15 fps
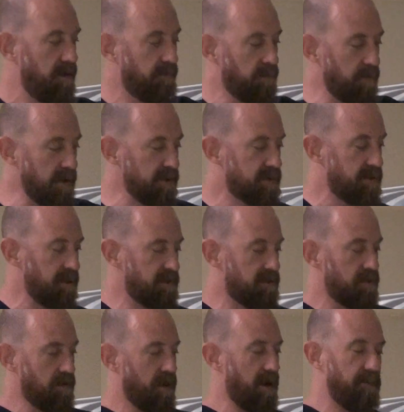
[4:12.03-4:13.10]
For instance,
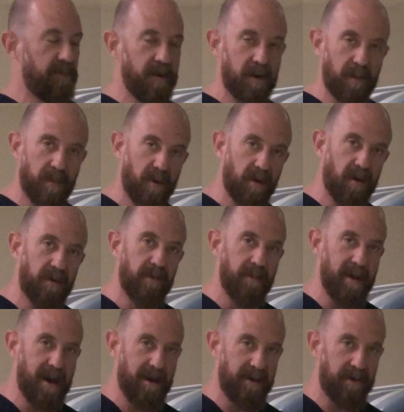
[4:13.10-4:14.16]
your inferior border
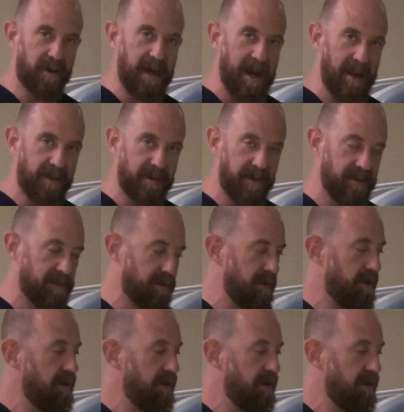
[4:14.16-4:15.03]
from outer canthus